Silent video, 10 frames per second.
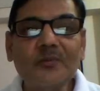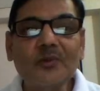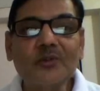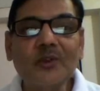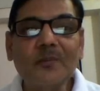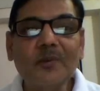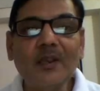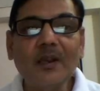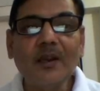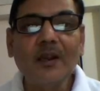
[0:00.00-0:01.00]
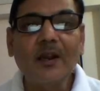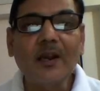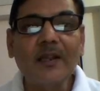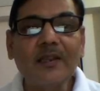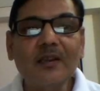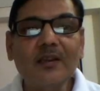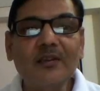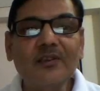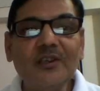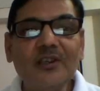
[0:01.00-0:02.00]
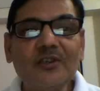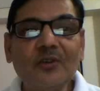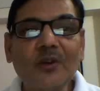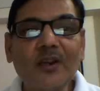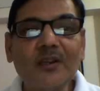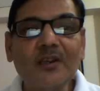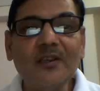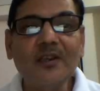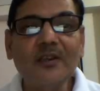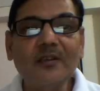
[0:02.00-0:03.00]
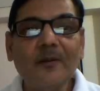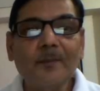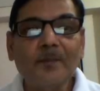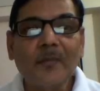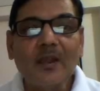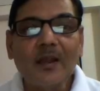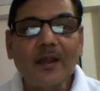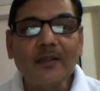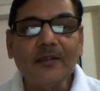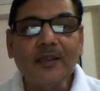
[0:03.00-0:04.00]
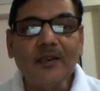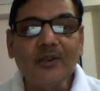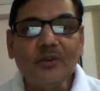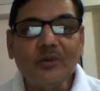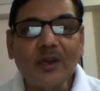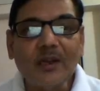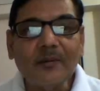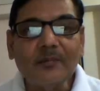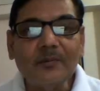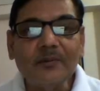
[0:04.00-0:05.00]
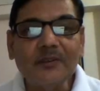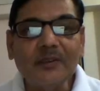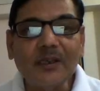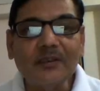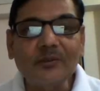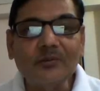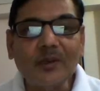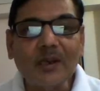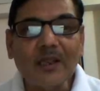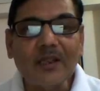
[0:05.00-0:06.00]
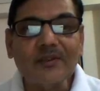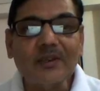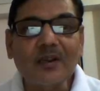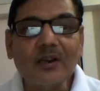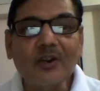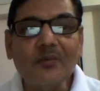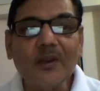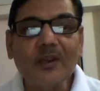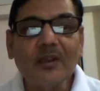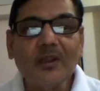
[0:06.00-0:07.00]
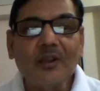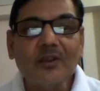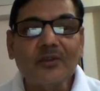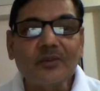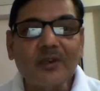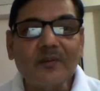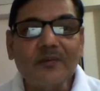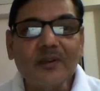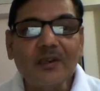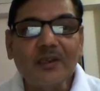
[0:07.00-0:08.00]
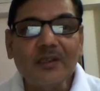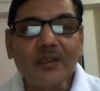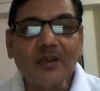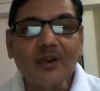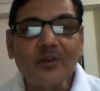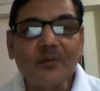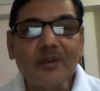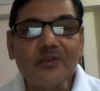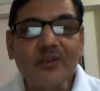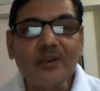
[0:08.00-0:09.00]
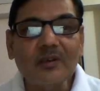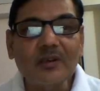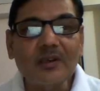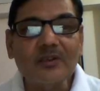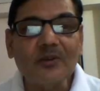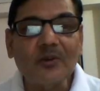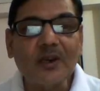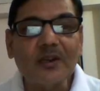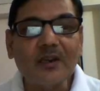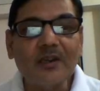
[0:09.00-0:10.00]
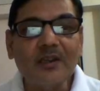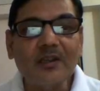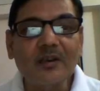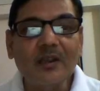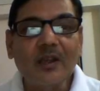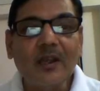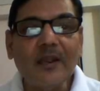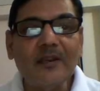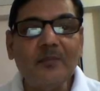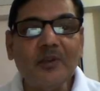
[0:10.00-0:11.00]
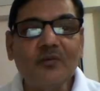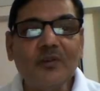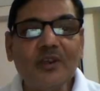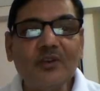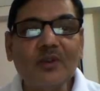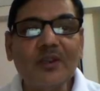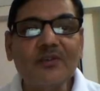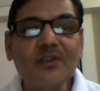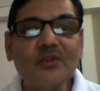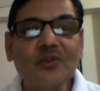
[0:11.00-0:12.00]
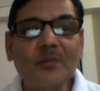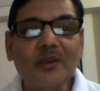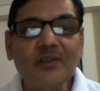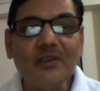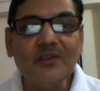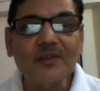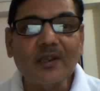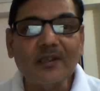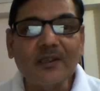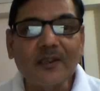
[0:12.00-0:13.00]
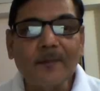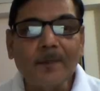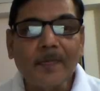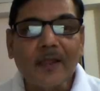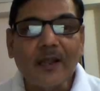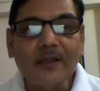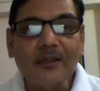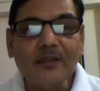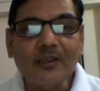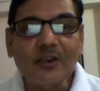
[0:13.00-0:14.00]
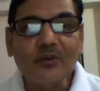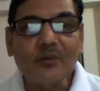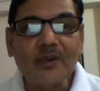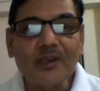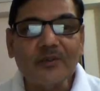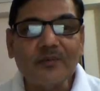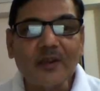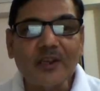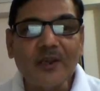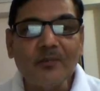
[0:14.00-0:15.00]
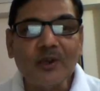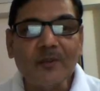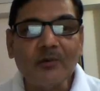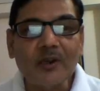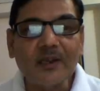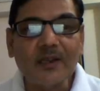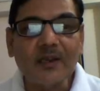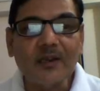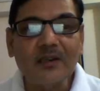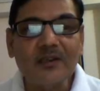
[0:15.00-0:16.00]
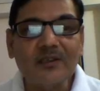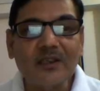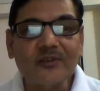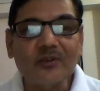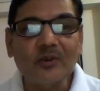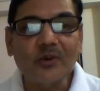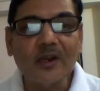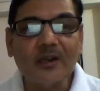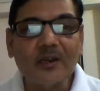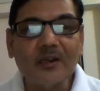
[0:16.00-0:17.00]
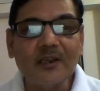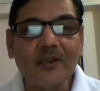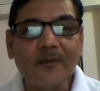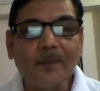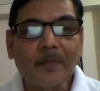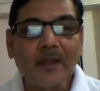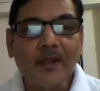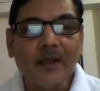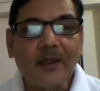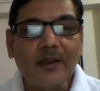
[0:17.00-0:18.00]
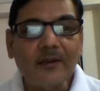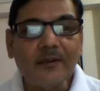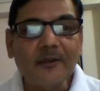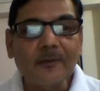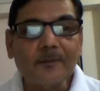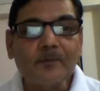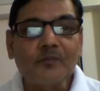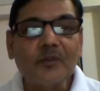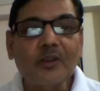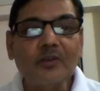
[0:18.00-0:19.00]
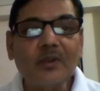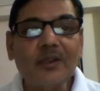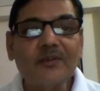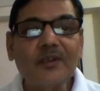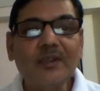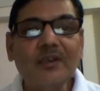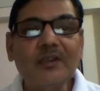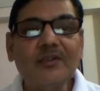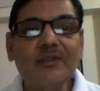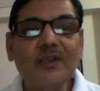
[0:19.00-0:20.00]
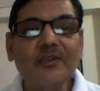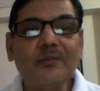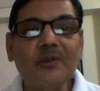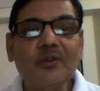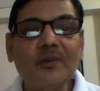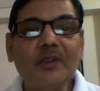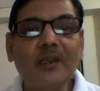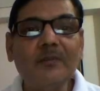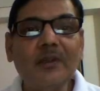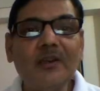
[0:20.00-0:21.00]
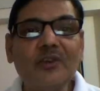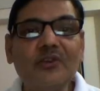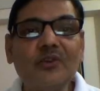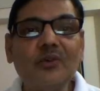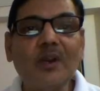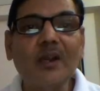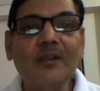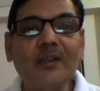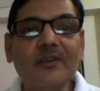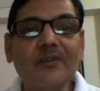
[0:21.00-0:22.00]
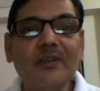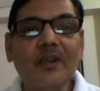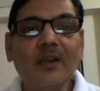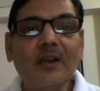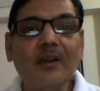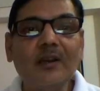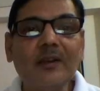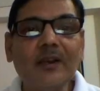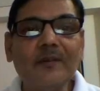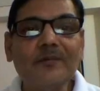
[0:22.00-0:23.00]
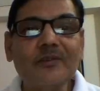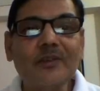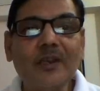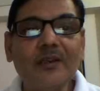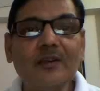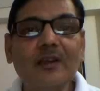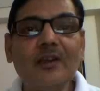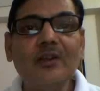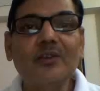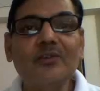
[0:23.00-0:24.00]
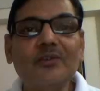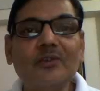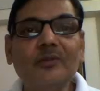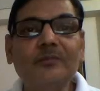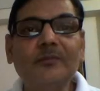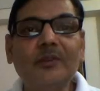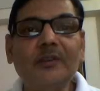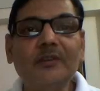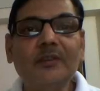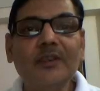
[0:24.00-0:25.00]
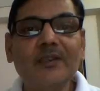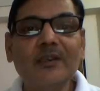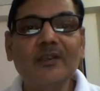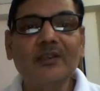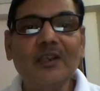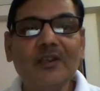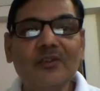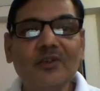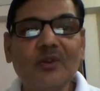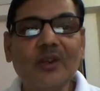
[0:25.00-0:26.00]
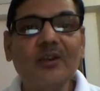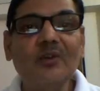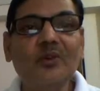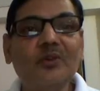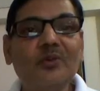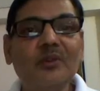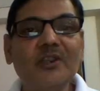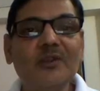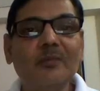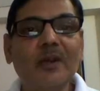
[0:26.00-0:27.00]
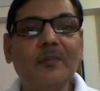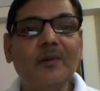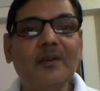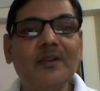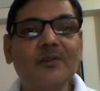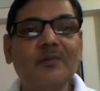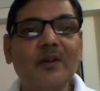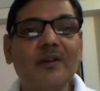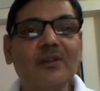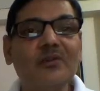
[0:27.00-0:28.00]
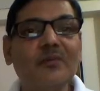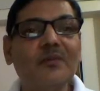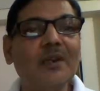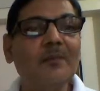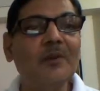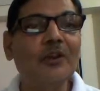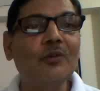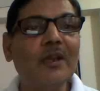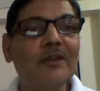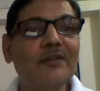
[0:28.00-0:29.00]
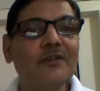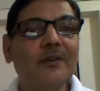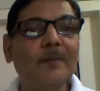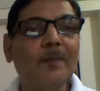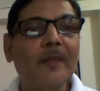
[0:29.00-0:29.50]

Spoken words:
So sepia eye color gene is located here, and then you have the other one as curled wing. So definitely the curled wing gene is located here, and between you can see so many genes are there. And the third one is for ebony body color, it is also located here, and you can see the distance between them, that is shown on this left side. So these are the things you can go through this map. It is for Drosophila melanogaster.